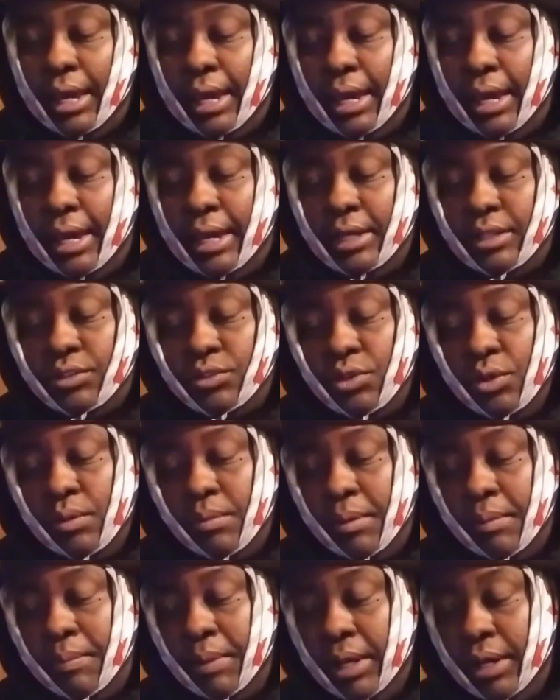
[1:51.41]
and
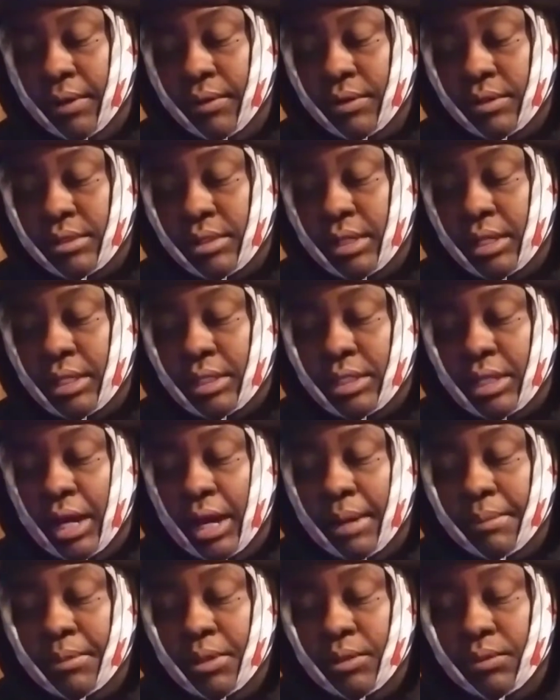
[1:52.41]
juniper berries in the
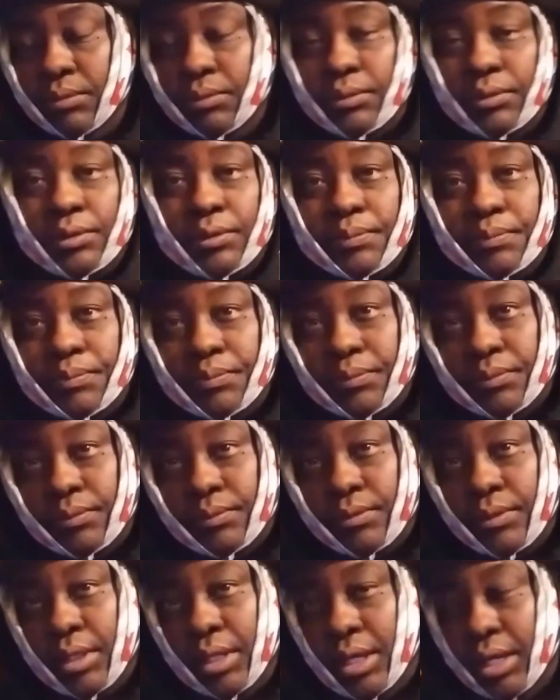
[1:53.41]
top notes.
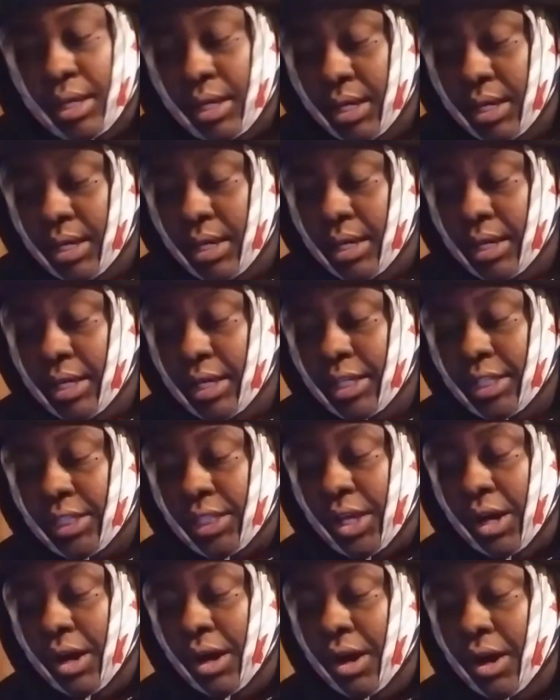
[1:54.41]

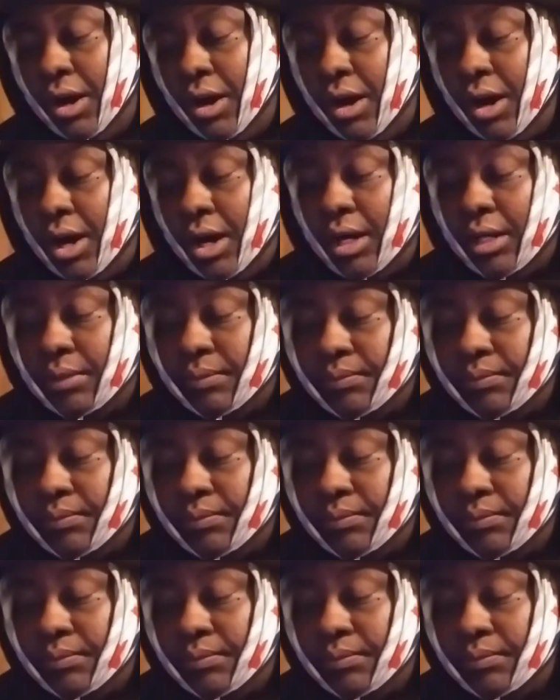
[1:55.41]
The heart